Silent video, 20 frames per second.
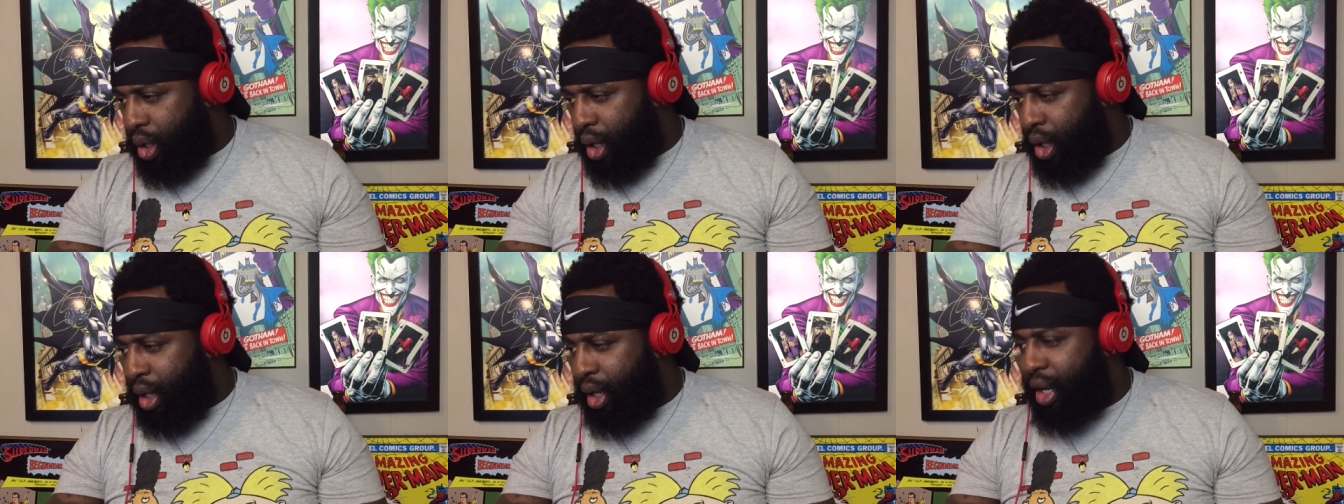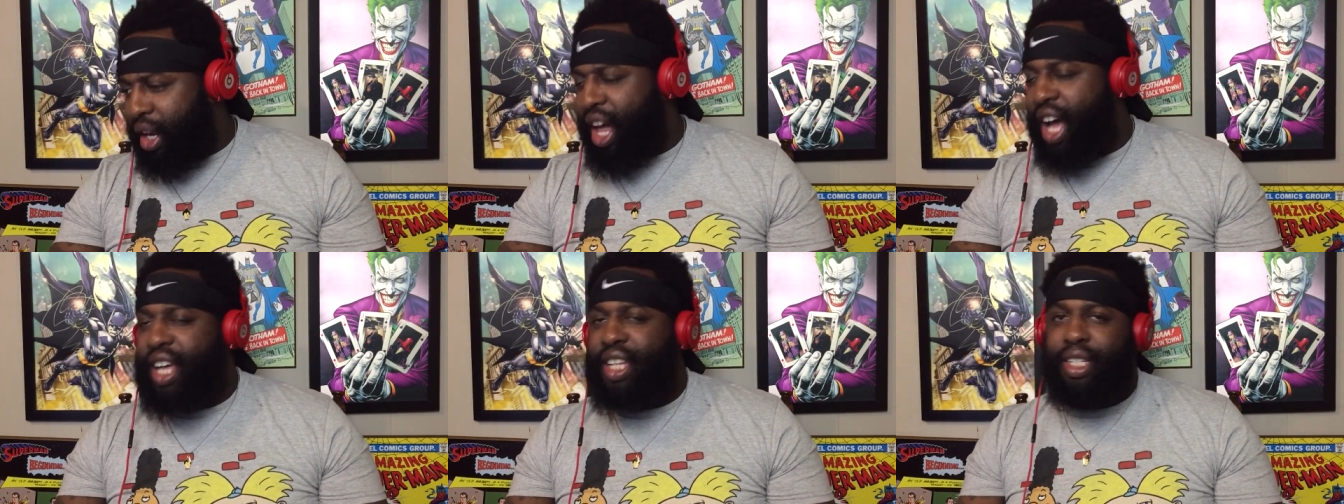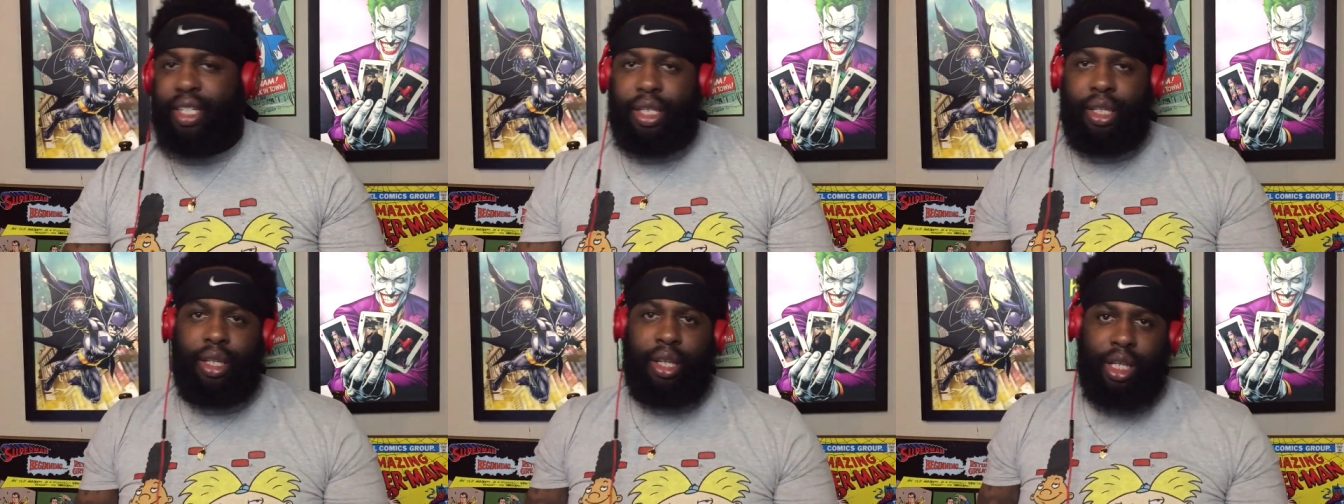A
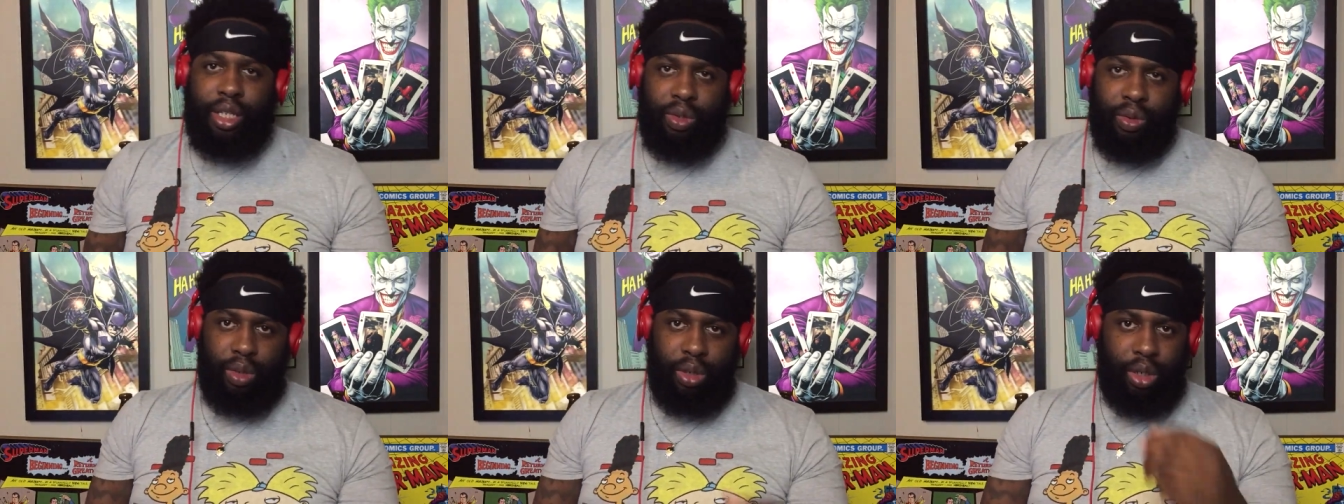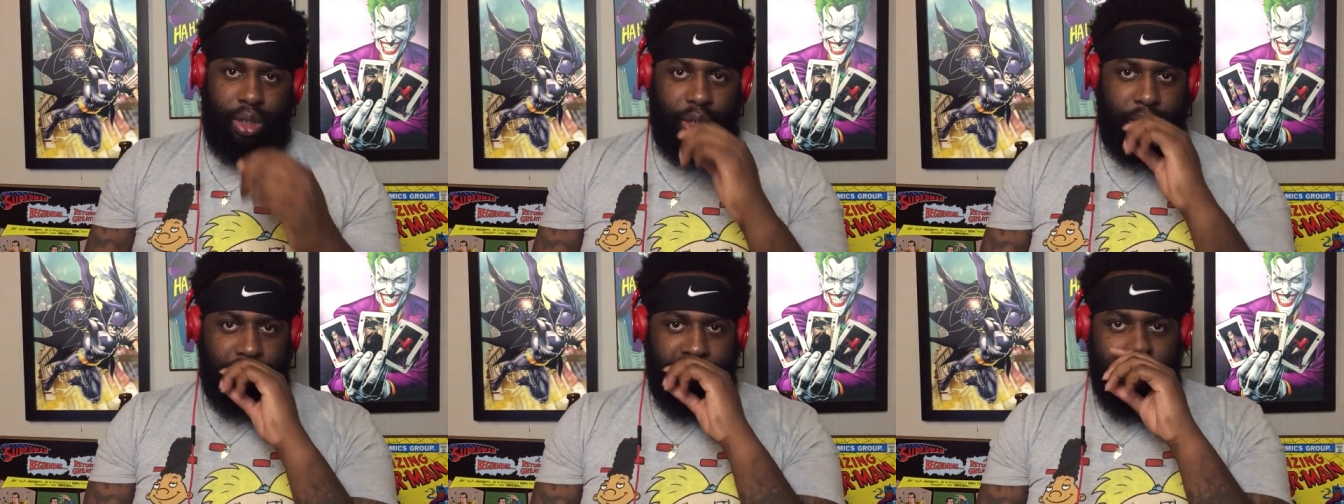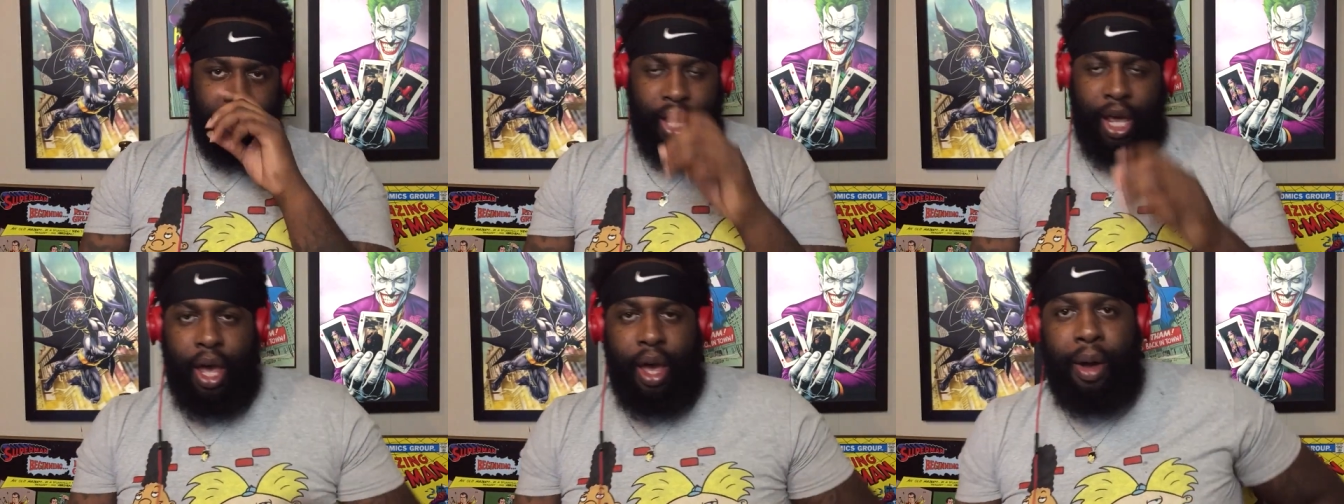Nazi, that's what it is.
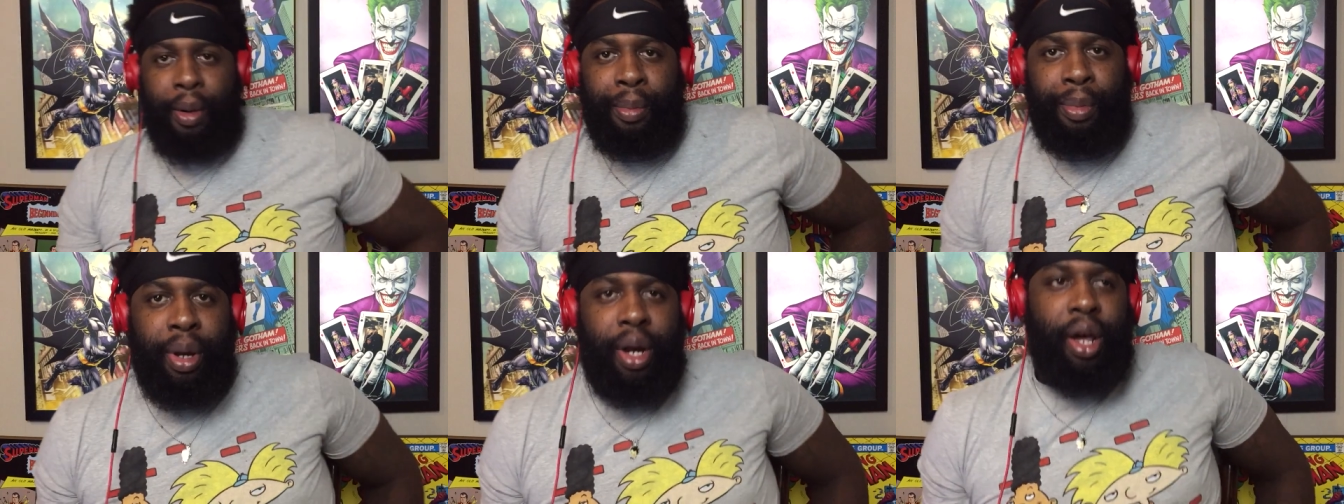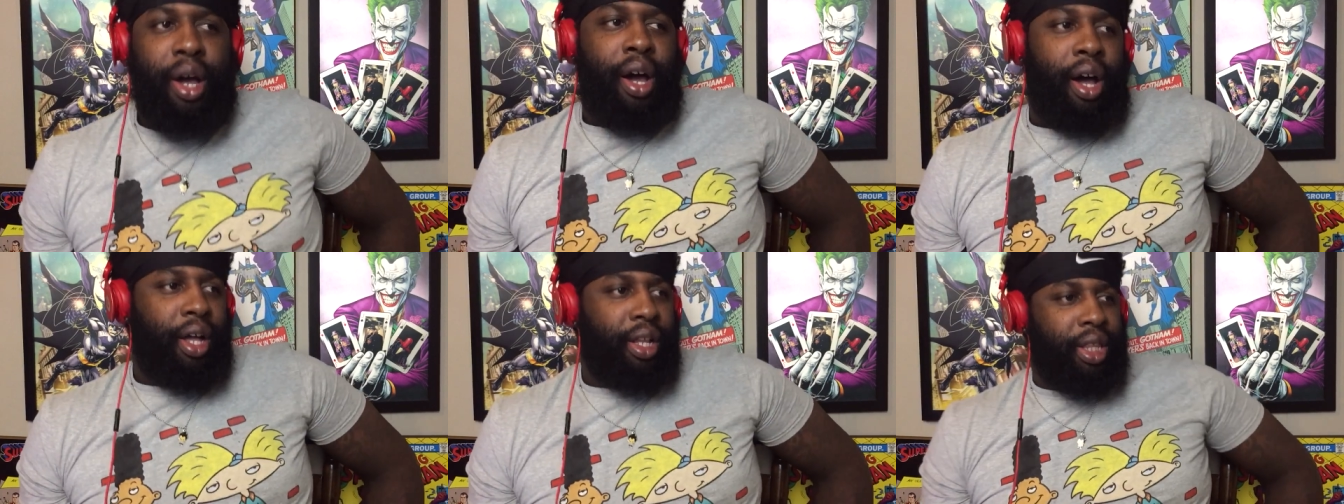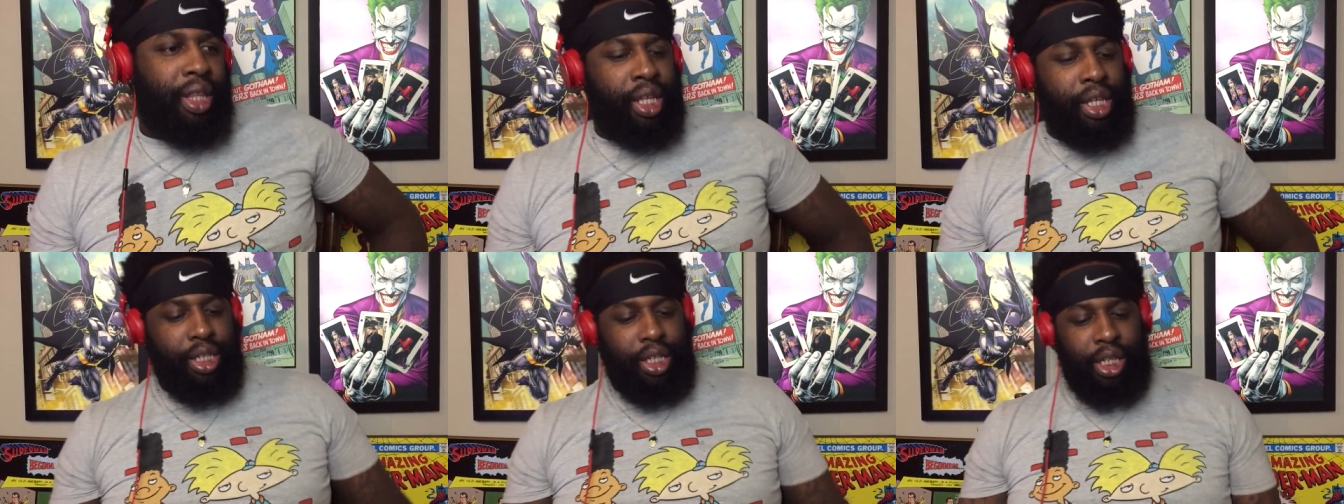
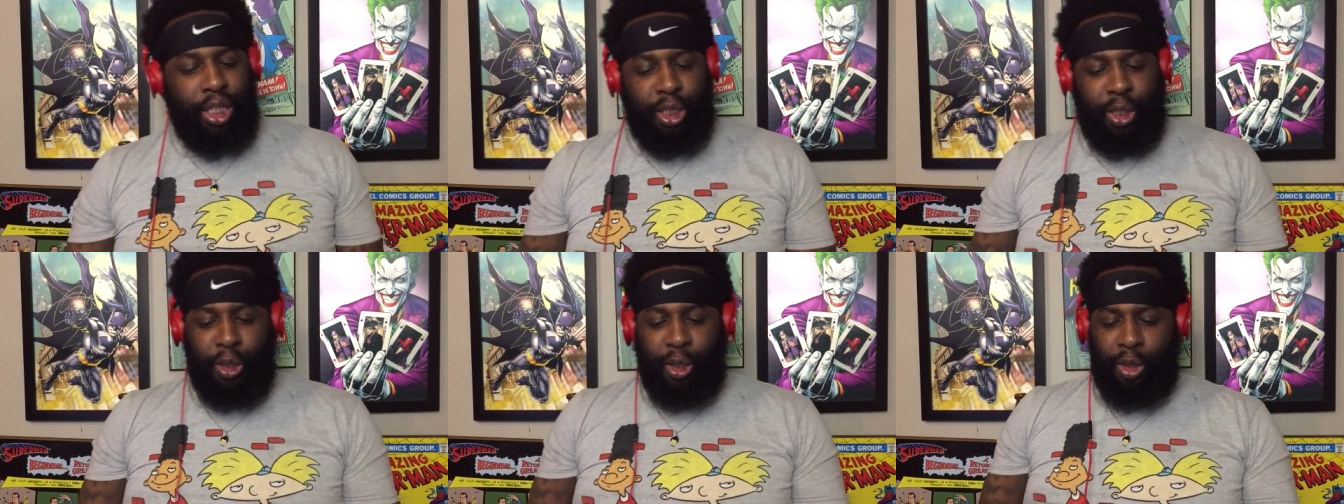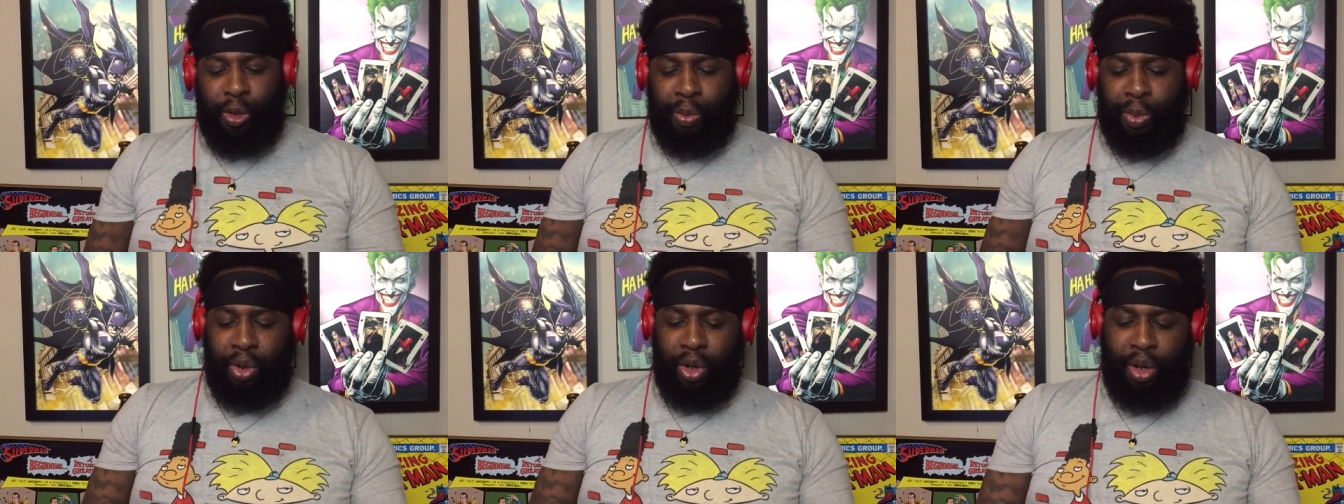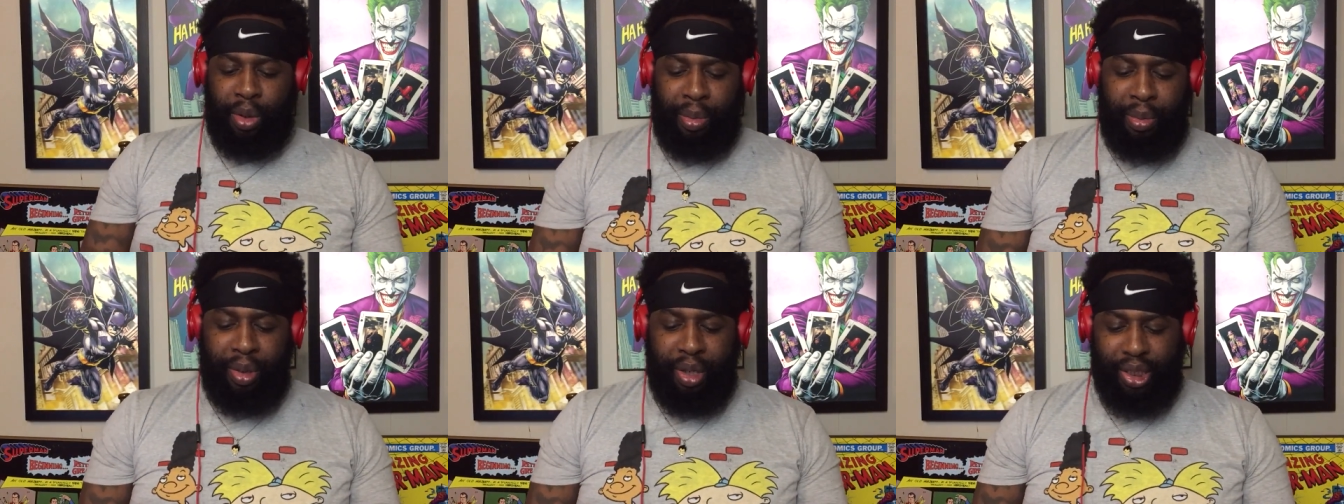But this is
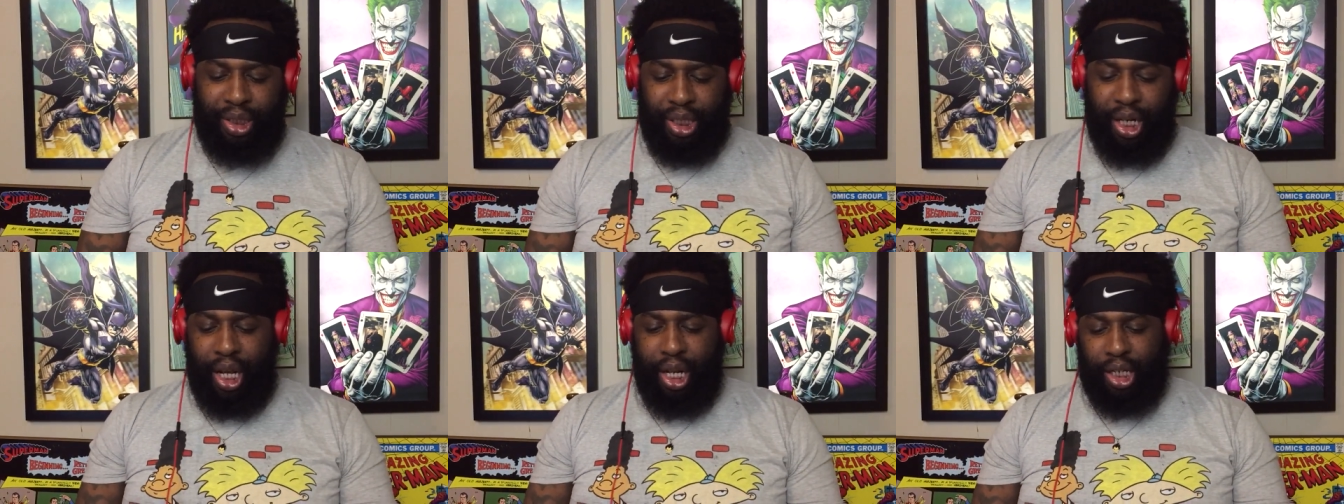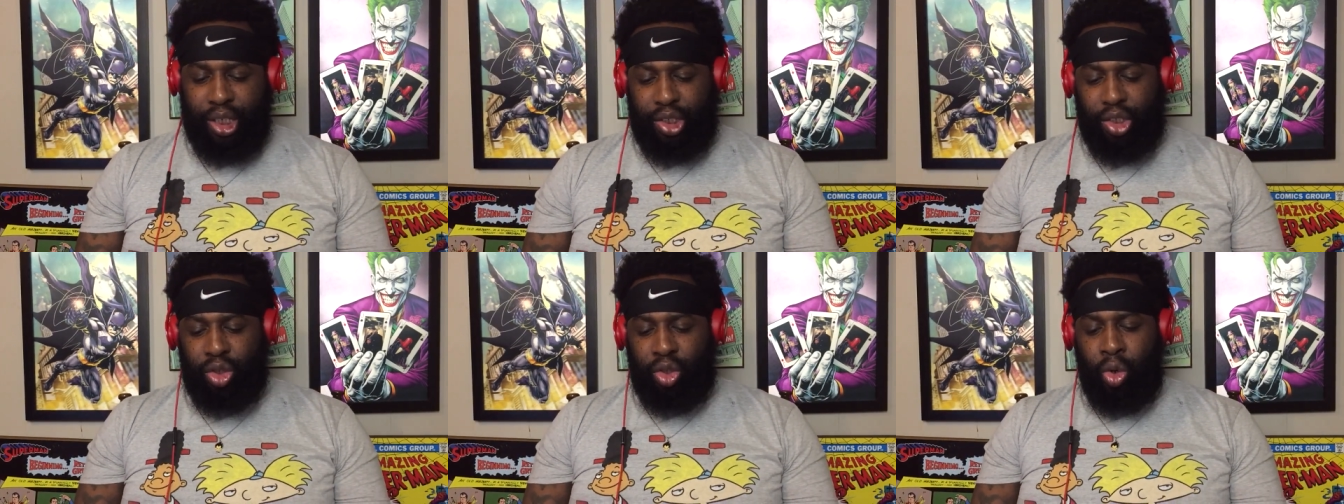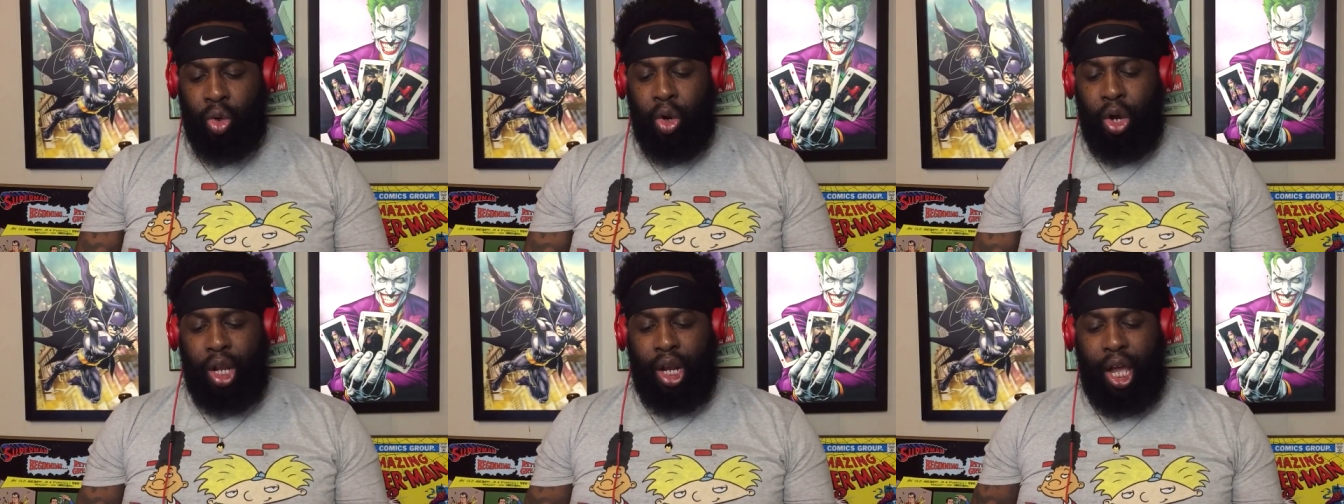pretty much like a
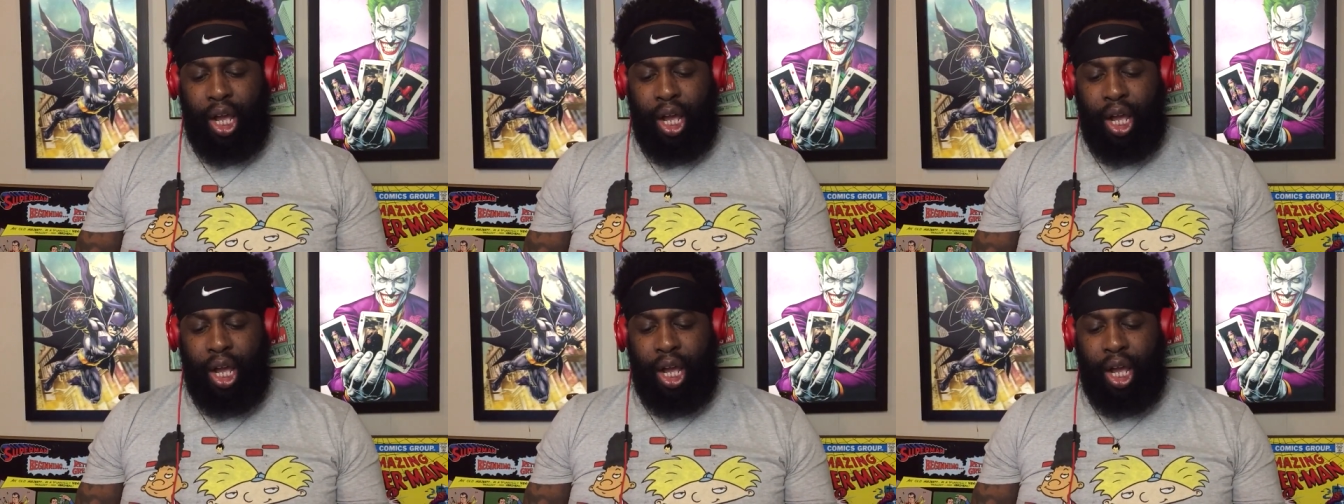story.